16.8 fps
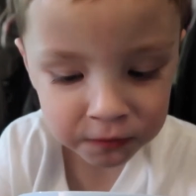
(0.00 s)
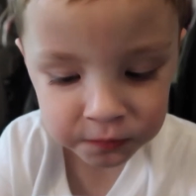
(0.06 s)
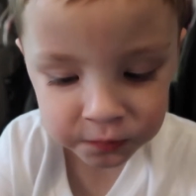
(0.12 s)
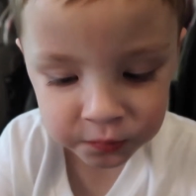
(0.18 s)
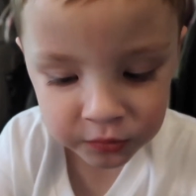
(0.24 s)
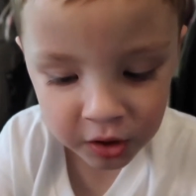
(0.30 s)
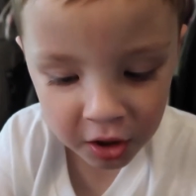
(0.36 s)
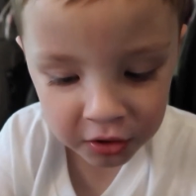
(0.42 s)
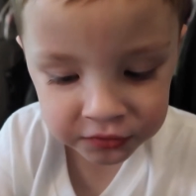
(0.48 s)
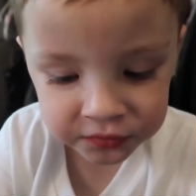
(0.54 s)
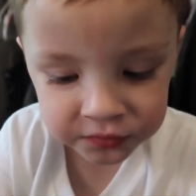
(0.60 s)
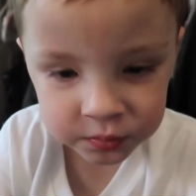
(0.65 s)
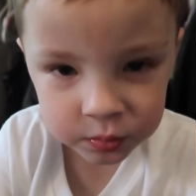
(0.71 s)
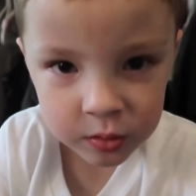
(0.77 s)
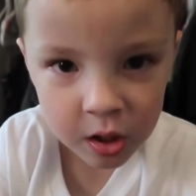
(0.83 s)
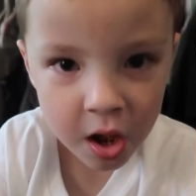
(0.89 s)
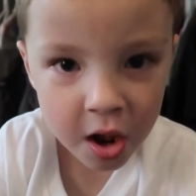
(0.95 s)
we go see what
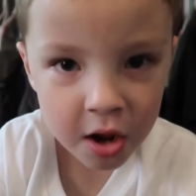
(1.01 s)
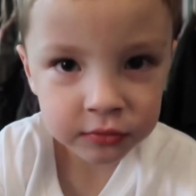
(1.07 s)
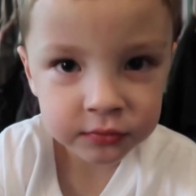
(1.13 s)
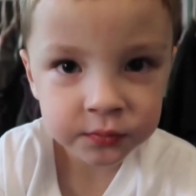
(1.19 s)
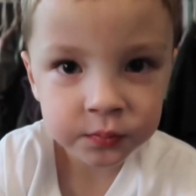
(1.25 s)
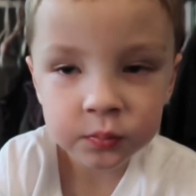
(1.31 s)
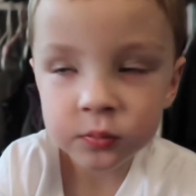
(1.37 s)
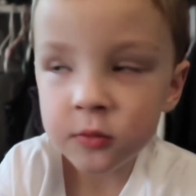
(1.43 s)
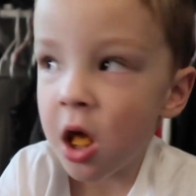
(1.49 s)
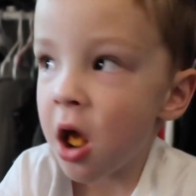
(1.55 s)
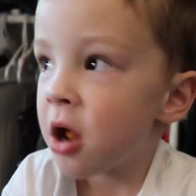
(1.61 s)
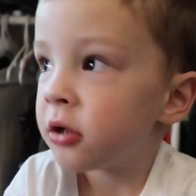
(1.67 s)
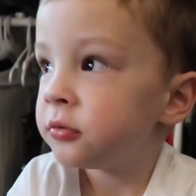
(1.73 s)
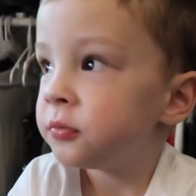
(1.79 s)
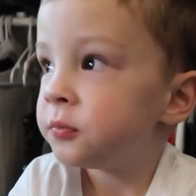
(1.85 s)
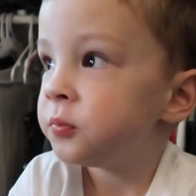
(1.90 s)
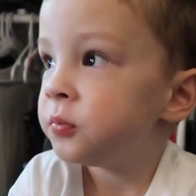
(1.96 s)
mommy's doing?
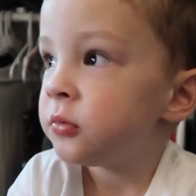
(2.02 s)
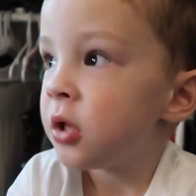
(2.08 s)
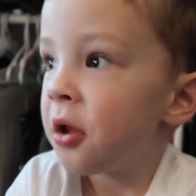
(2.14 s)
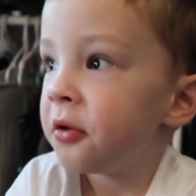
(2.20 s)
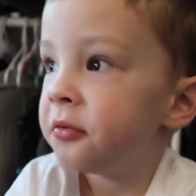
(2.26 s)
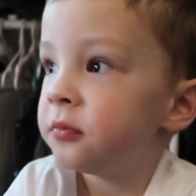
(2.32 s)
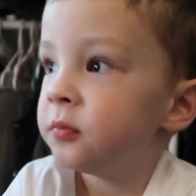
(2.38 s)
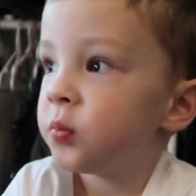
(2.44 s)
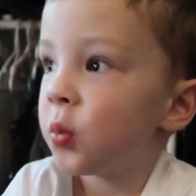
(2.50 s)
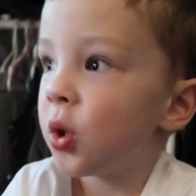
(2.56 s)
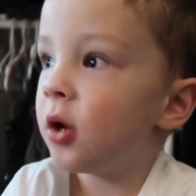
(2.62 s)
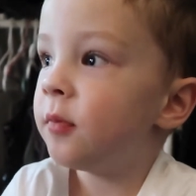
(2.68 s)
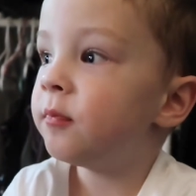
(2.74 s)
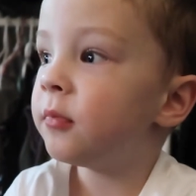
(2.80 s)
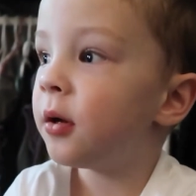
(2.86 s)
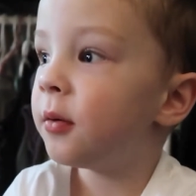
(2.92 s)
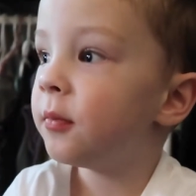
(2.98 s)
The
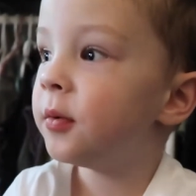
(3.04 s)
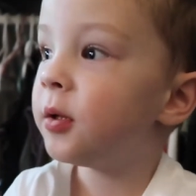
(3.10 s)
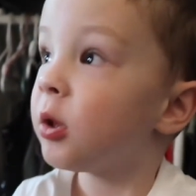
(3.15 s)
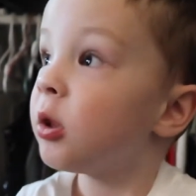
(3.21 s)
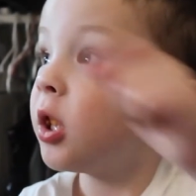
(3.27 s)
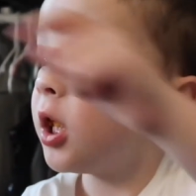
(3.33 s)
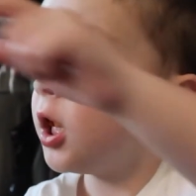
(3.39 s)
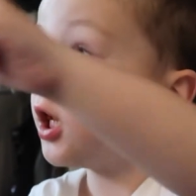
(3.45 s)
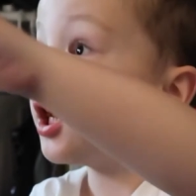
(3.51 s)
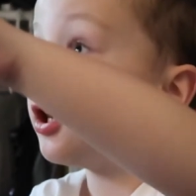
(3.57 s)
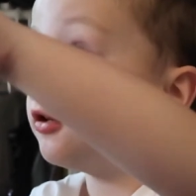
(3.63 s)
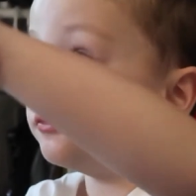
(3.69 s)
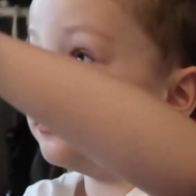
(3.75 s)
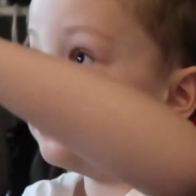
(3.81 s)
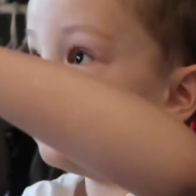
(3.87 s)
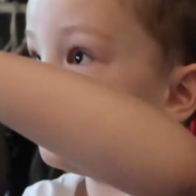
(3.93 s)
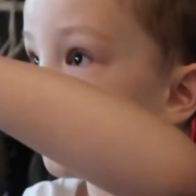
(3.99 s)
mom is here.